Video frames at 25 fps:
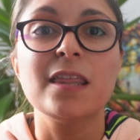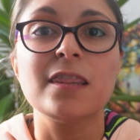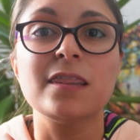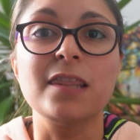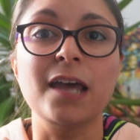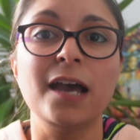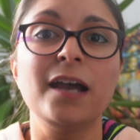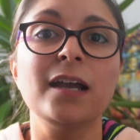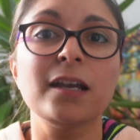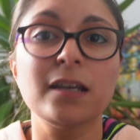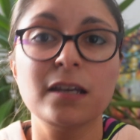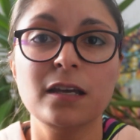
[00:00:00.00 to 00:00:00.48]

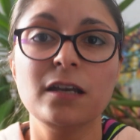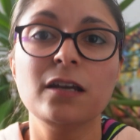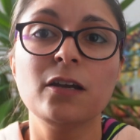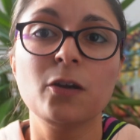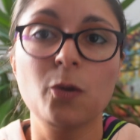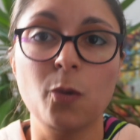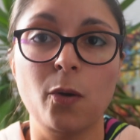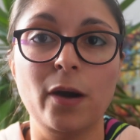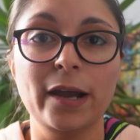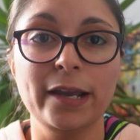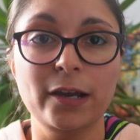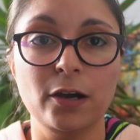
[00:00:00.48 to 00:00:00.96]
that can
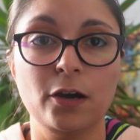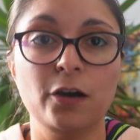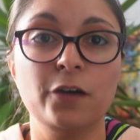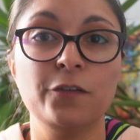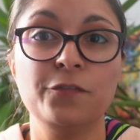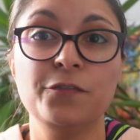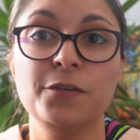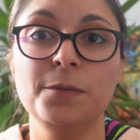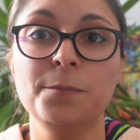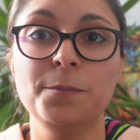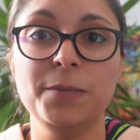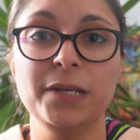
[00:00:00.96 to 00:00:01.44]
quite
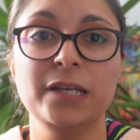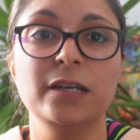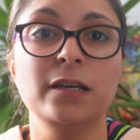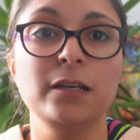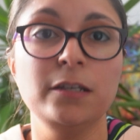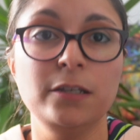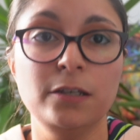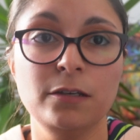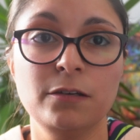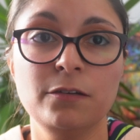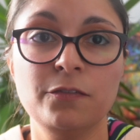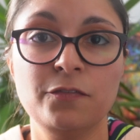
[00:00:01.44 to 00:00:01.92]
often be
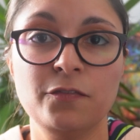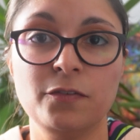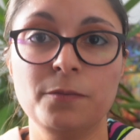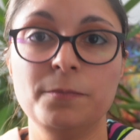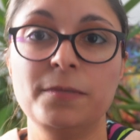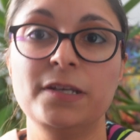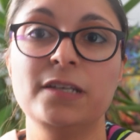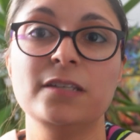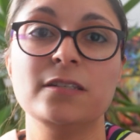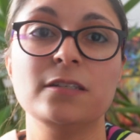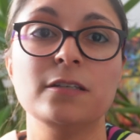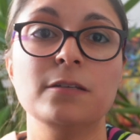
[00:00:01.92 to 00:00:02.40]
a
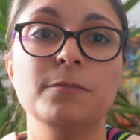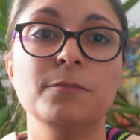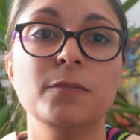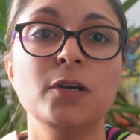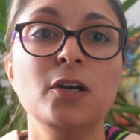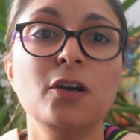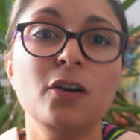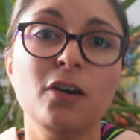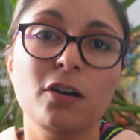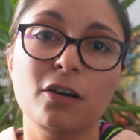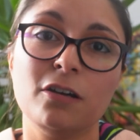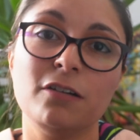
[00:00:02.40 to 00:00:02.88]
euphemism
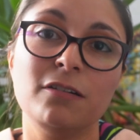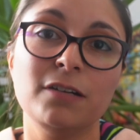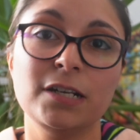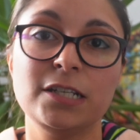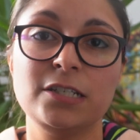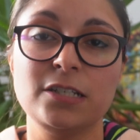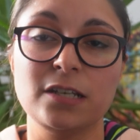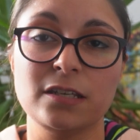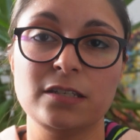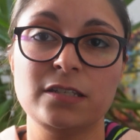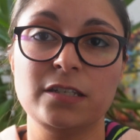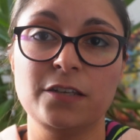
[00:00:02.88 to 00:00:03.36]
or a
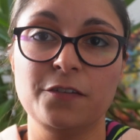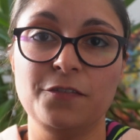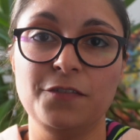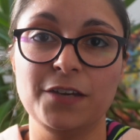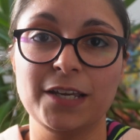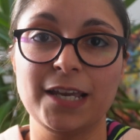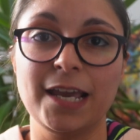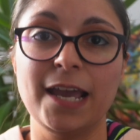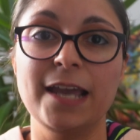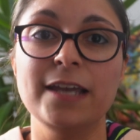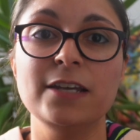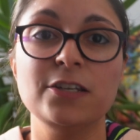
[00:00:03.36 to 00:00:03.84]

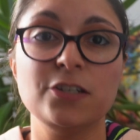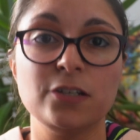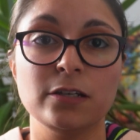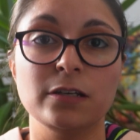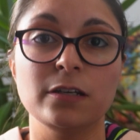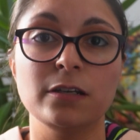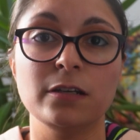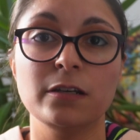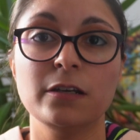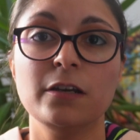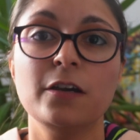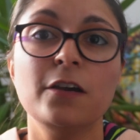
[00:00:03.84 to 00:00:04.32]

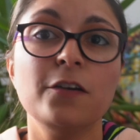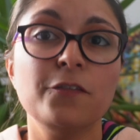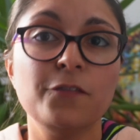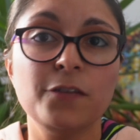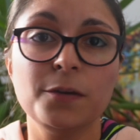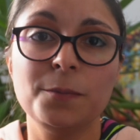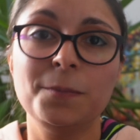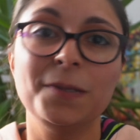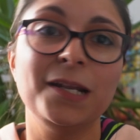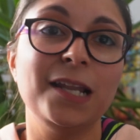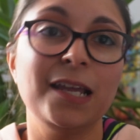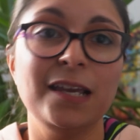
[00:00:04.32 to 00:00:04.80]
justification
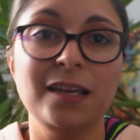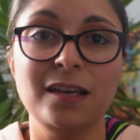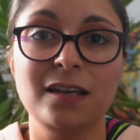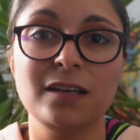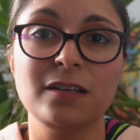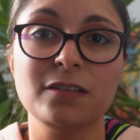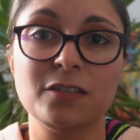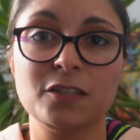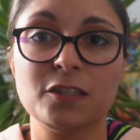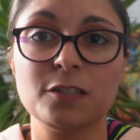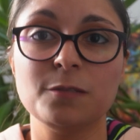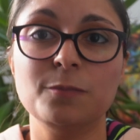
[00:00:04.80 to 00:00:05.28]
for
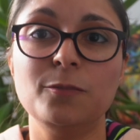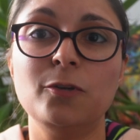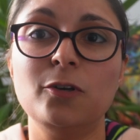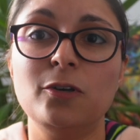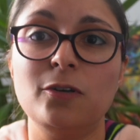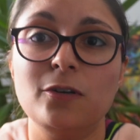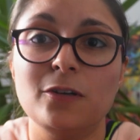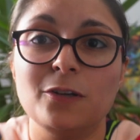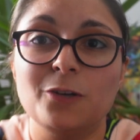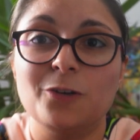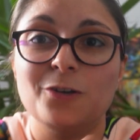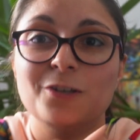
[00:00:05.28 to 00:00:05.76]
playing
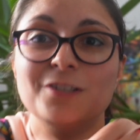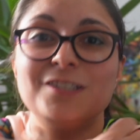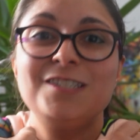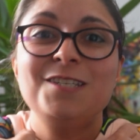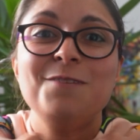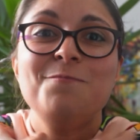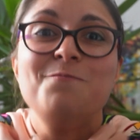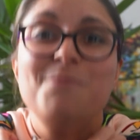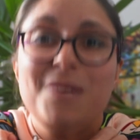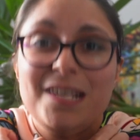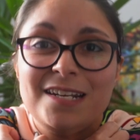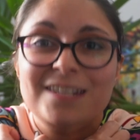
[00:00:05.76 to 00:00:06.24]
small or
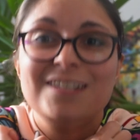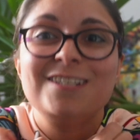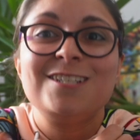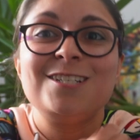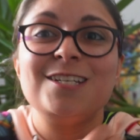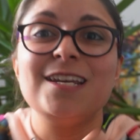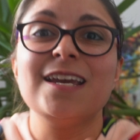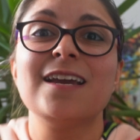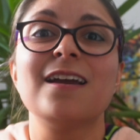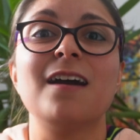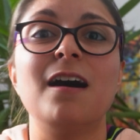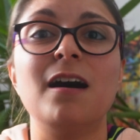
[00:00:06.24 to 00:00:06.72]

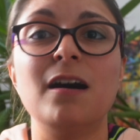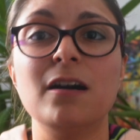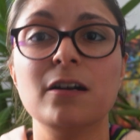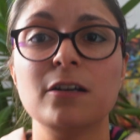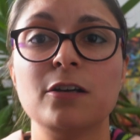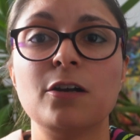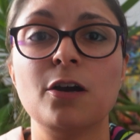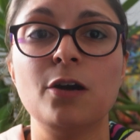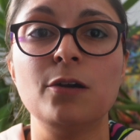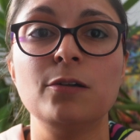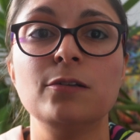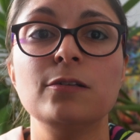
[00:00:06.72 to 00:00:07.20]
diminishing our
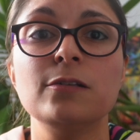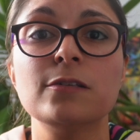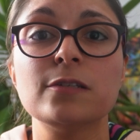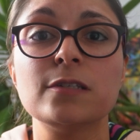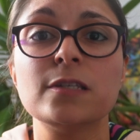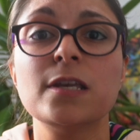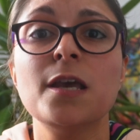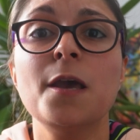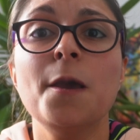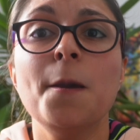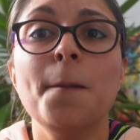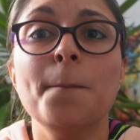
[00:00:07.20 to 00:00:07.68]

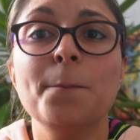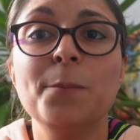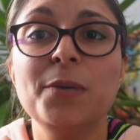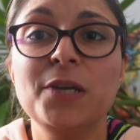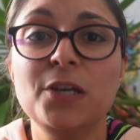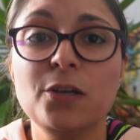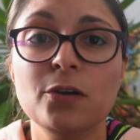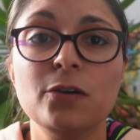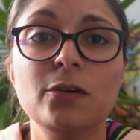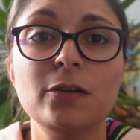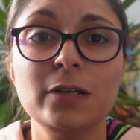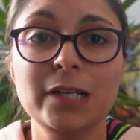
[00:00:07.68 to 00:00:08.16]
goals
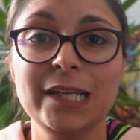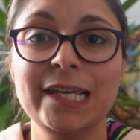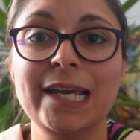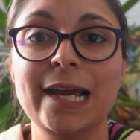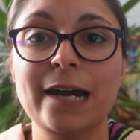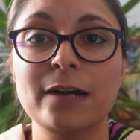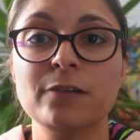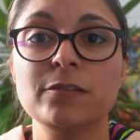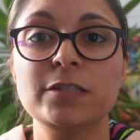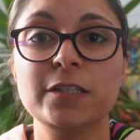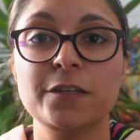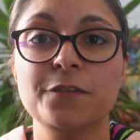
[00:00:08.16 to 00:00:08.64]
purely
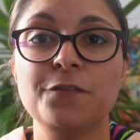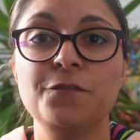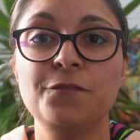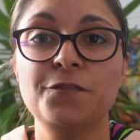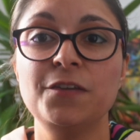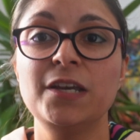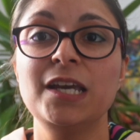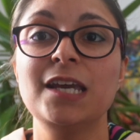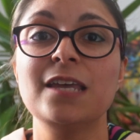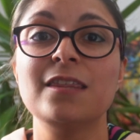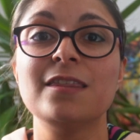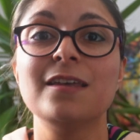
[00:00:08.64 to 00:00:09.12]
out of
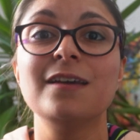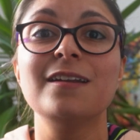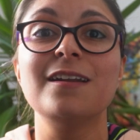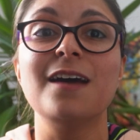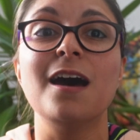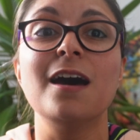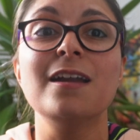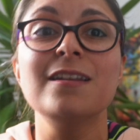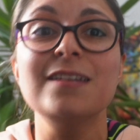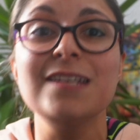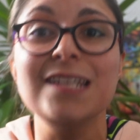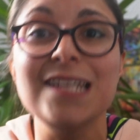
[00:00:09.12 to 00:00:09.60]
fear that
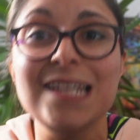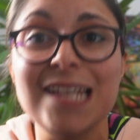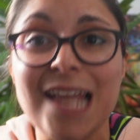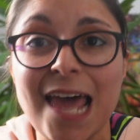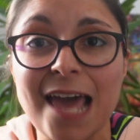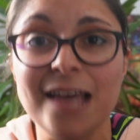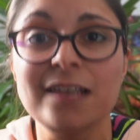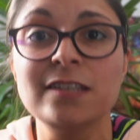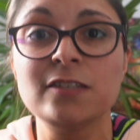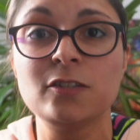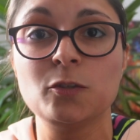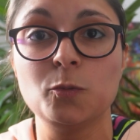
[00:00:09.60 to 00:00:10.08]

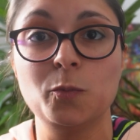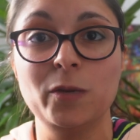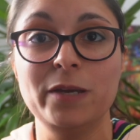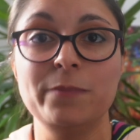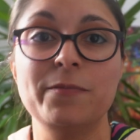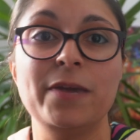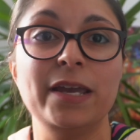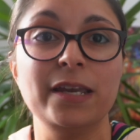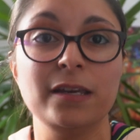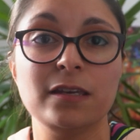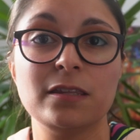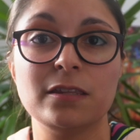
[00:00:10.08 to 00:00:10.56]
unless we
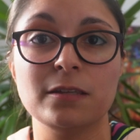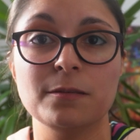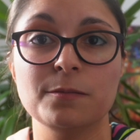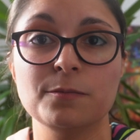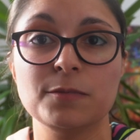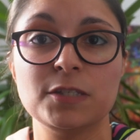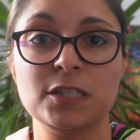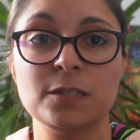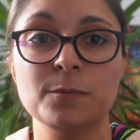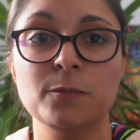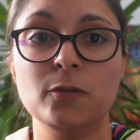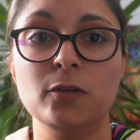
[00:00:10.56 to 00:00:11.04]
make them
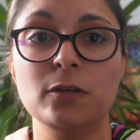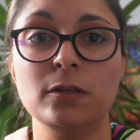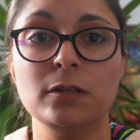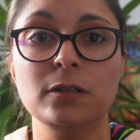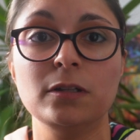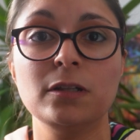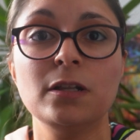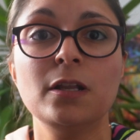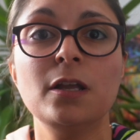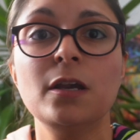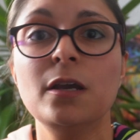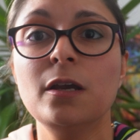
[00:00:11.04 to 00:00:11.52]

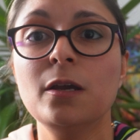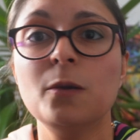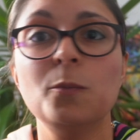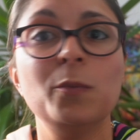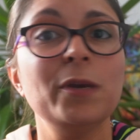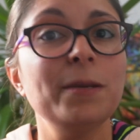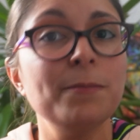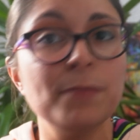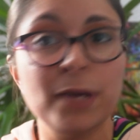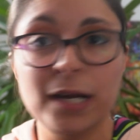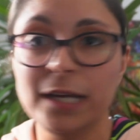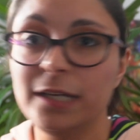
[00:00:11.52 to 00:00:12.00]
small,
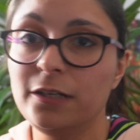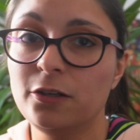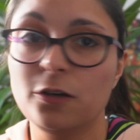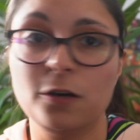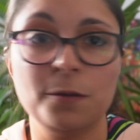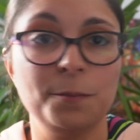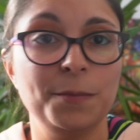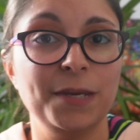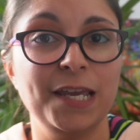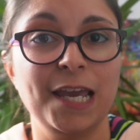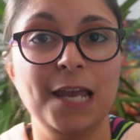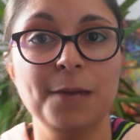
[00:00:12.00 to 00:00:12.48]
we might
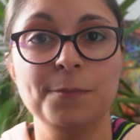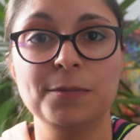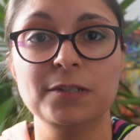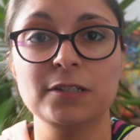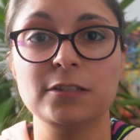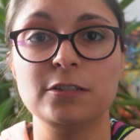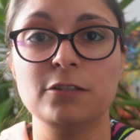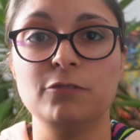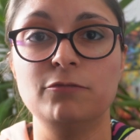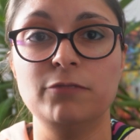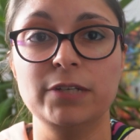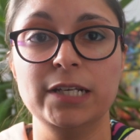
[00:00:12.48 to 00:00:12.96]
not be able
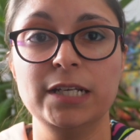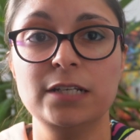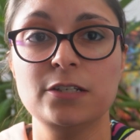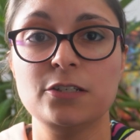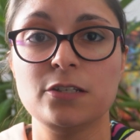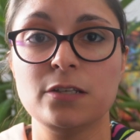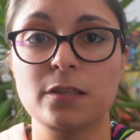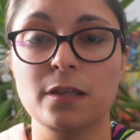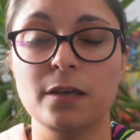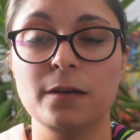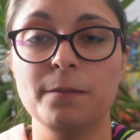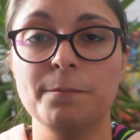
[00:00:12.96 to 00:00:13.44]
to
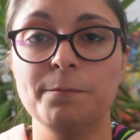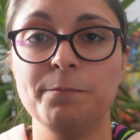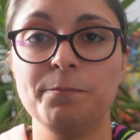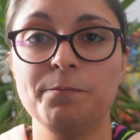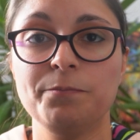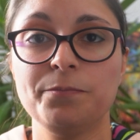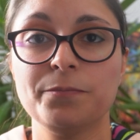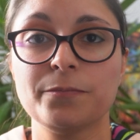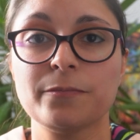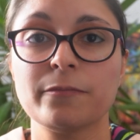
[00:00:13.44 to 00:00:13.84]
reach them.